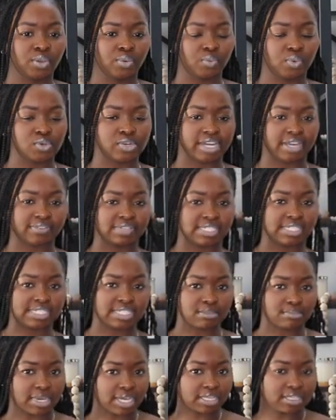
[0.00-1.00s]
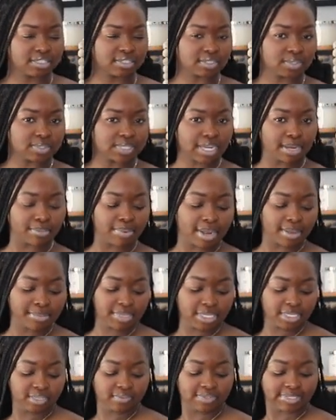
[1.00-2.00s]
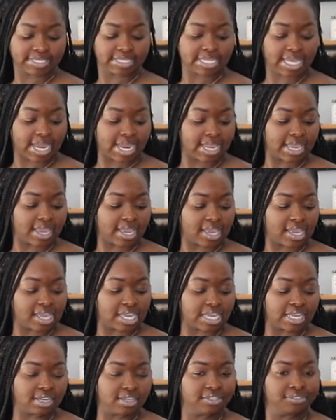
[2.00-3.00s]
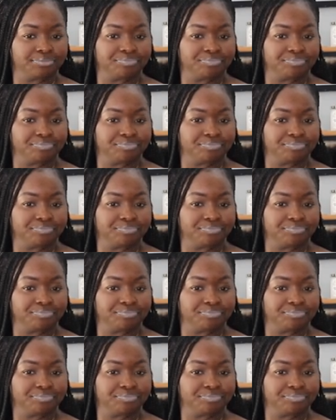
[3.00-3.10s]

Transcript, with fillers: We'll have to see about this one. I'll probably give this like a,